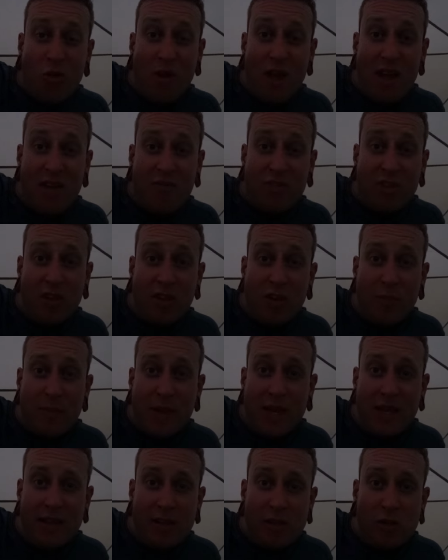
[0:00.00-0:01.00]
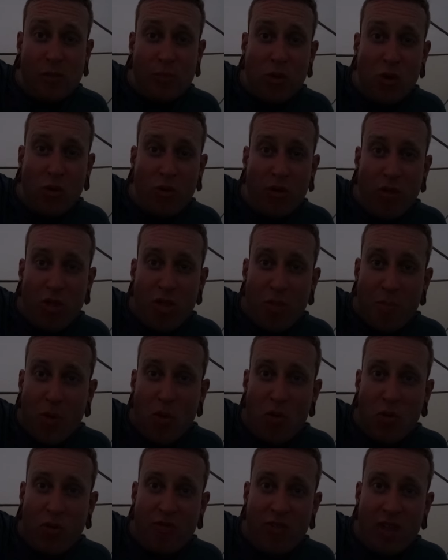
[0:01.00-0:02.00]
after my little broken
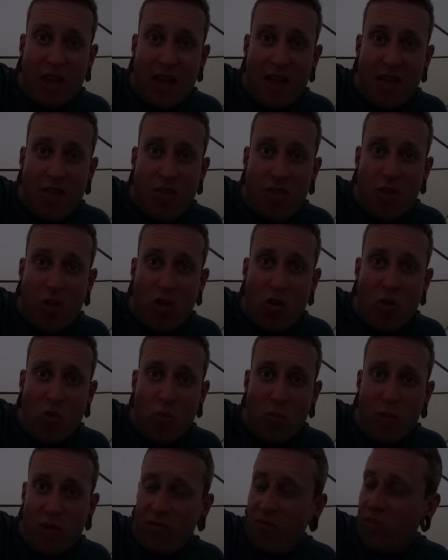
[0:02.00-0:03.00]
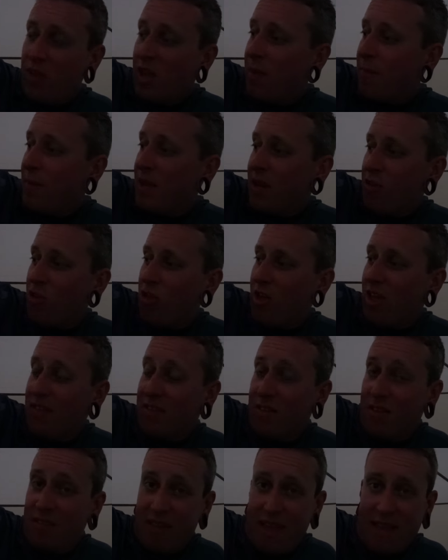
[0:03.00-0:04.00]
spoke fiasco, we've managed to get
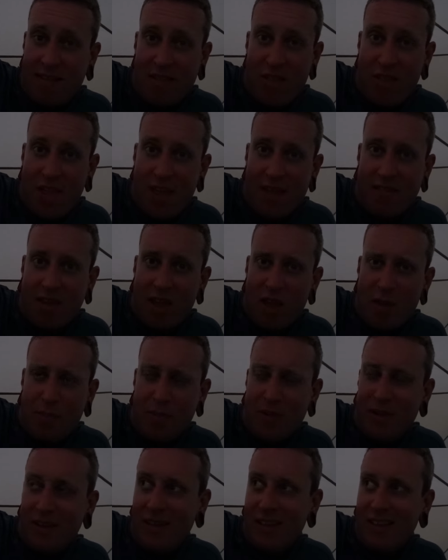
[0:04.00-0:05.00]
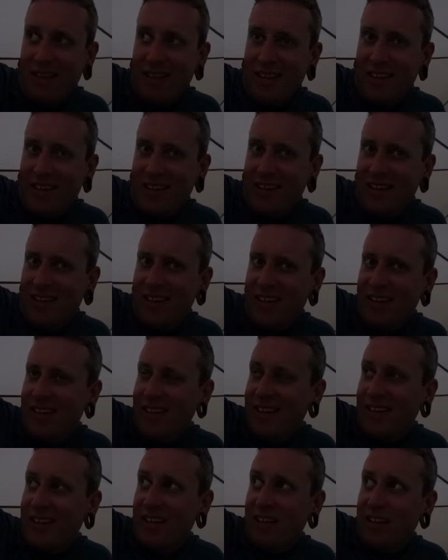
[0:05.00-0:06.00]
the tent set up.
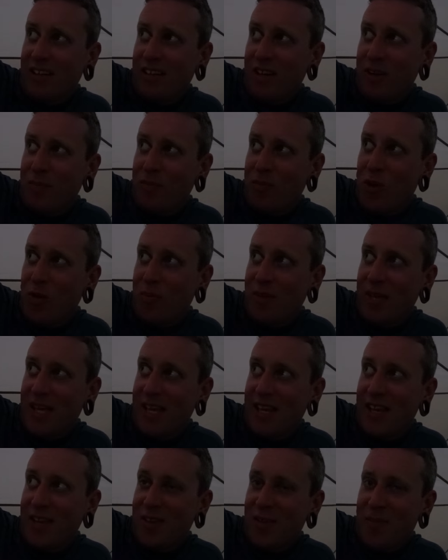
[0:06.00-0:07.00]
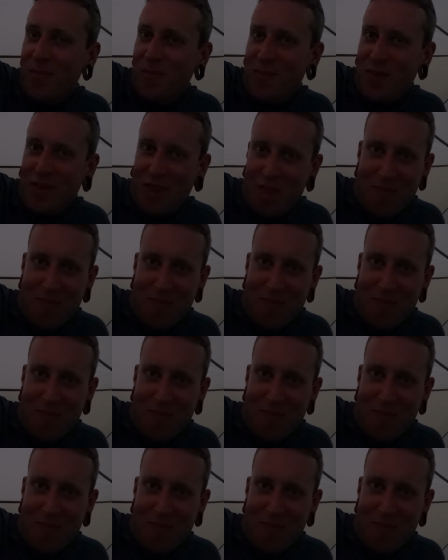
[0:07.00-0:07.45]
You can probably hear them, but there's